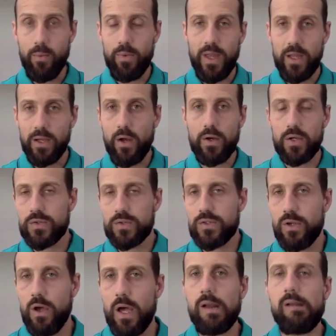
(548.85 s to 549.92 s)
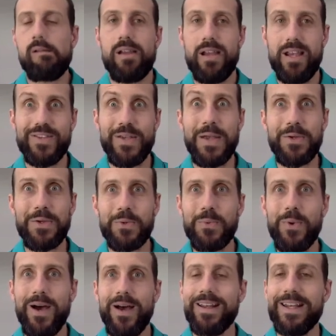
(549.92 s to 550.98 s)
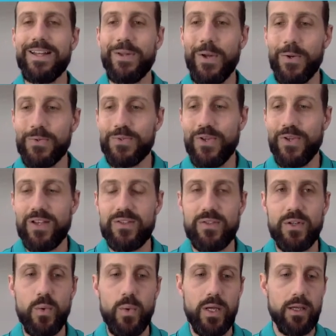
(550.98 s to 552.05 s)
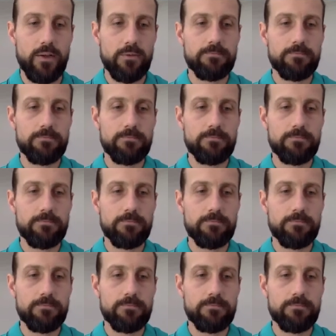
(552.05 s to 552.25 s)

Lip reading: when they go to your site, is a good one. It loads nice and quick.